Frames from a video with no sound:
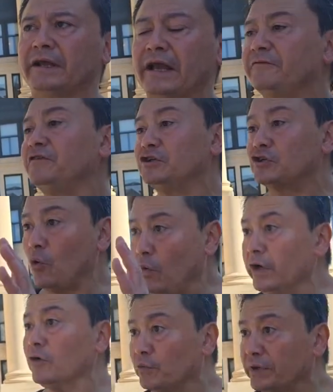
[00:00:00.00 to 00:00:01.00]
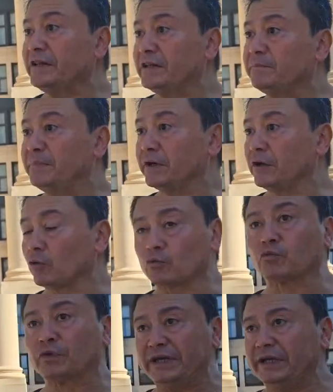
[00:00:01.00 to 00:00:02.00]
And if you don't want to read the bill,
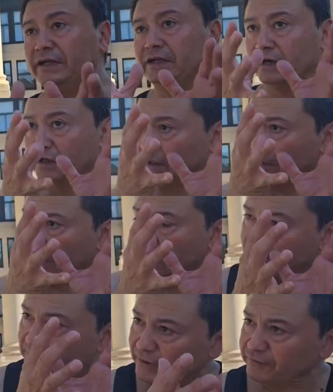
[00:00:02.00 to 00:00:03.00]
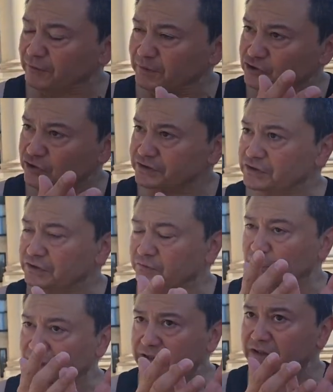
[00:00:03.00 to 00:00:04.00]
read a bill from
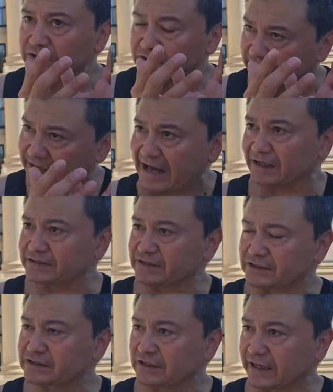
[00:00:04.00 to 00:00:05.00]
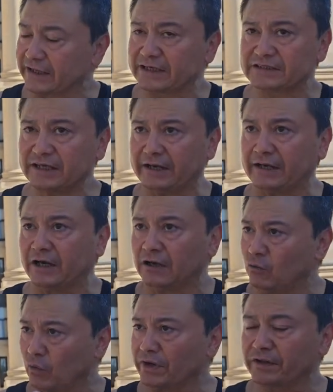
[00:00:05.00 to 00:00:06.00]
read the analysis. Like I said,
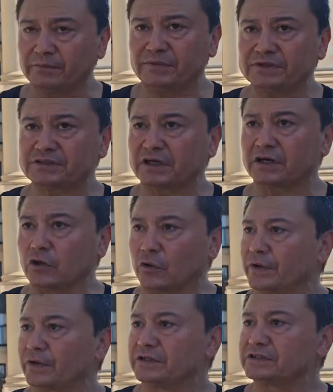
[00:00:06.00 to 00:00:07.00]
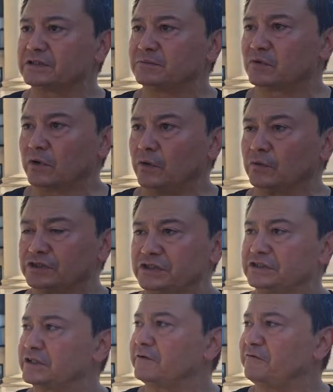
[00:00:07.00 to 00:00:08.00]
one of them is lawyer Lisa Marone. She
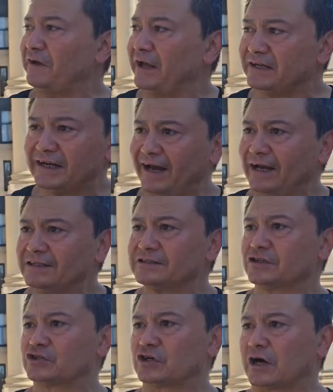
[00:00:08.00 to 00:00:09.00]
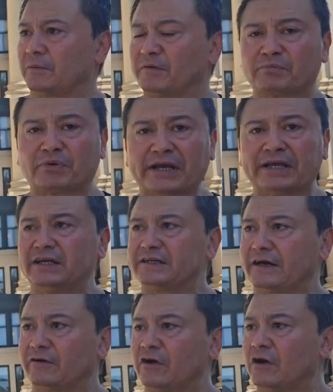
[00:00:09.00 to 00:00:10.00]
did a fantastic job of breaking it
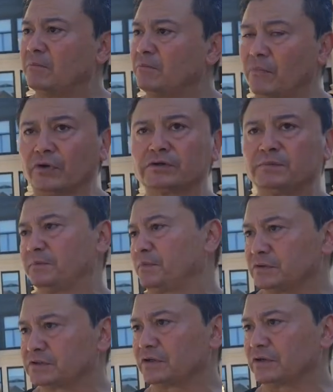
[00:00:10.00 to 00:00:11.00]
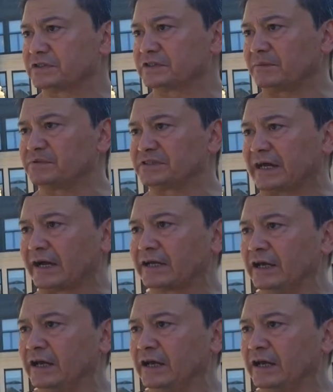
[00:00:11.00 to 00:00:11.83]
down, multiple posts on her Substack.